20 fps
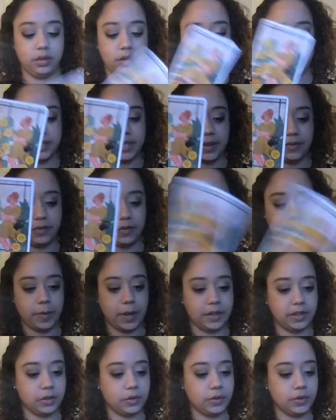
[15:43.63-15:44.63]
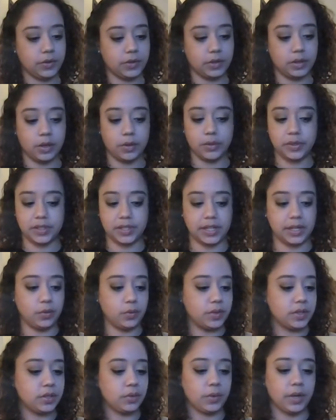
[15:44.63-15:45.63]
Seven of Pentacles, slow and steady
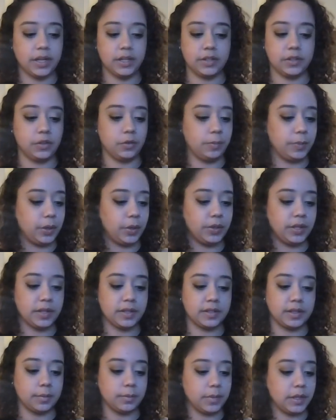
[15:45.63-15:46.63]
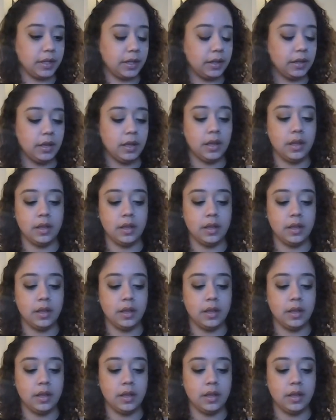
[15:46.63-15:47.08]
wins the race. You're building something.